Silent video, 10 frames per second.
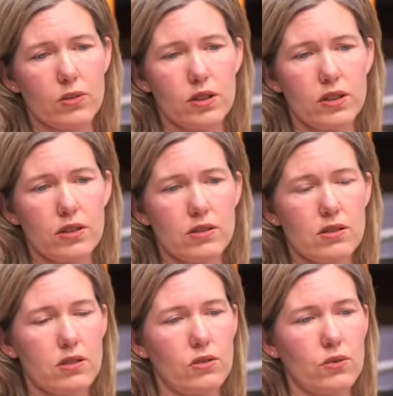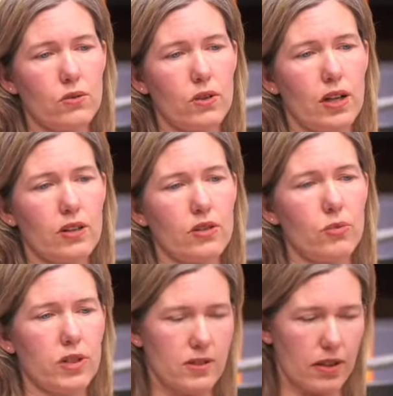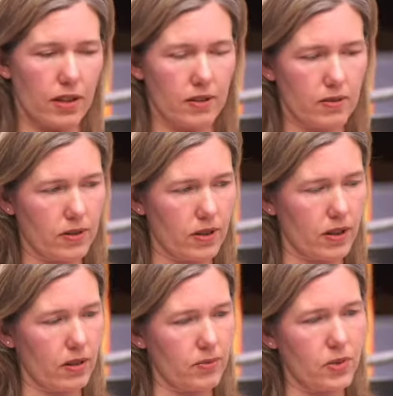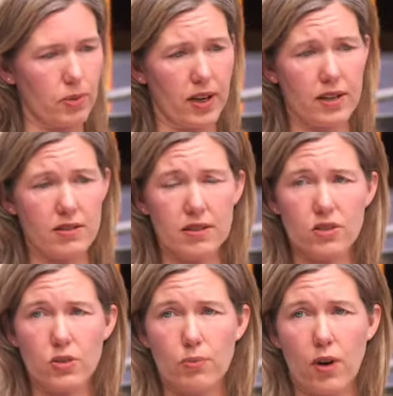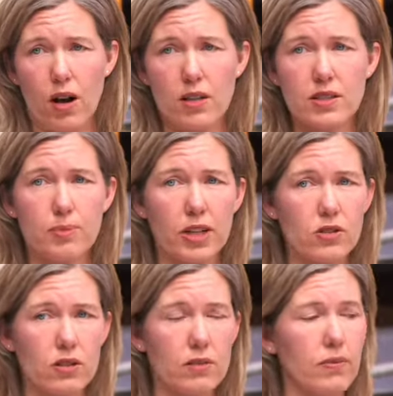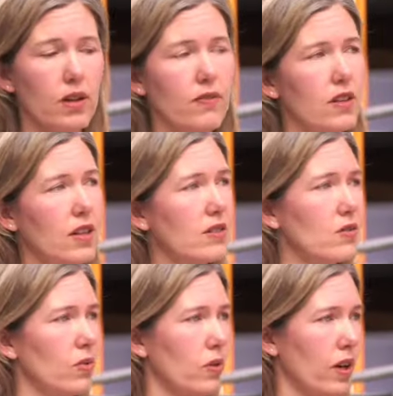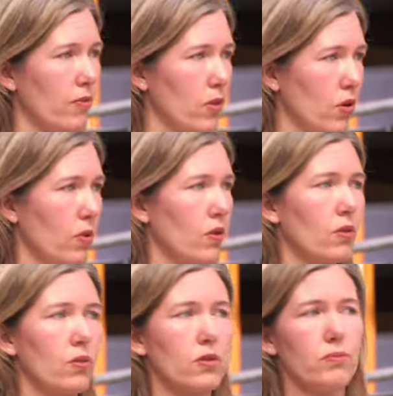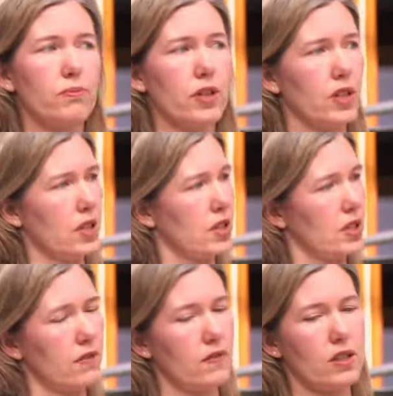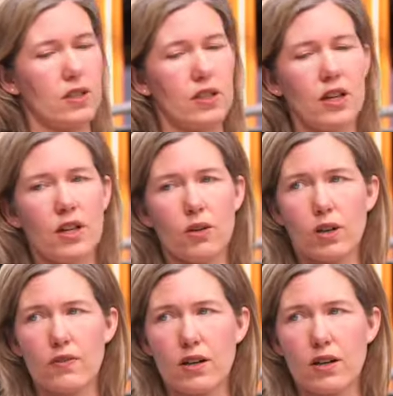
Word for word: that we do at Adobe is that it um, spans such a broad spectrum of things where we have mobile, we're breaking into TV, we